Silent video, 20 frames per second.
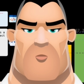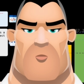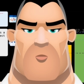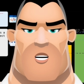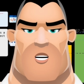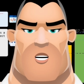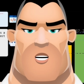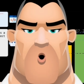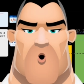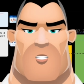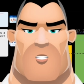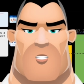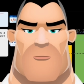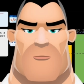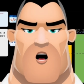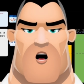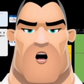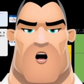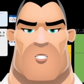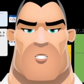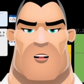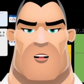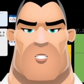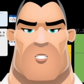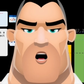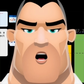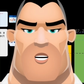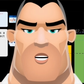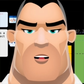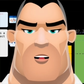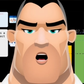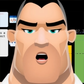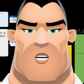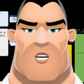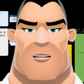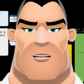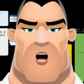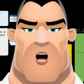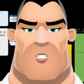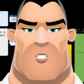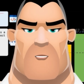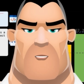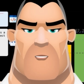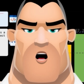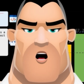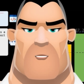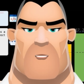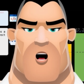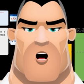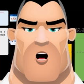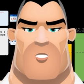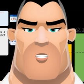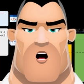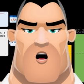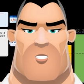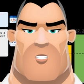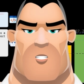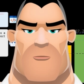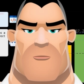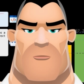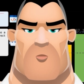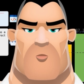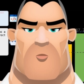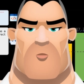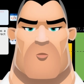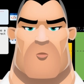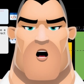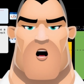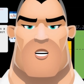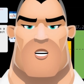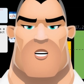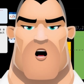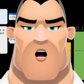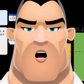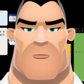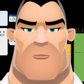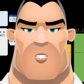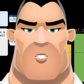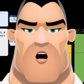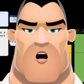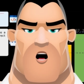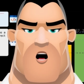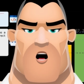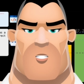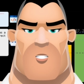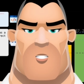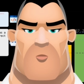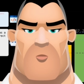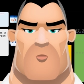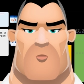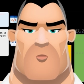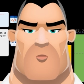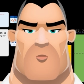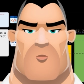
how do we get a model to correctly identify nodules instead of ignoring them?